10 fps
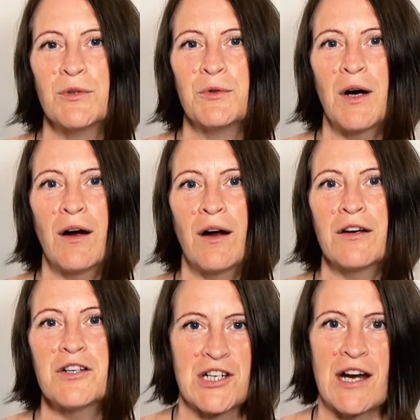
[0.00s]
who
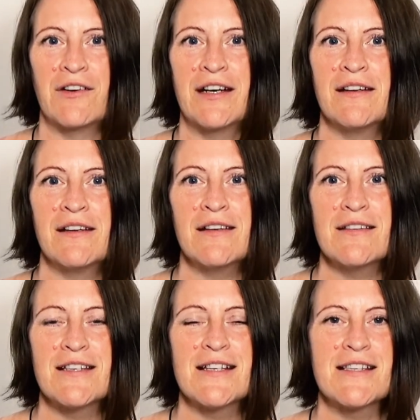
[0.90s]
are sharing
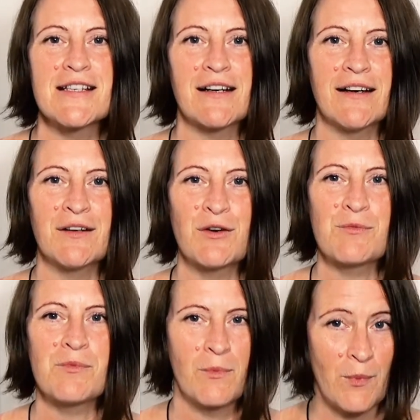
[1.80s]
this kind of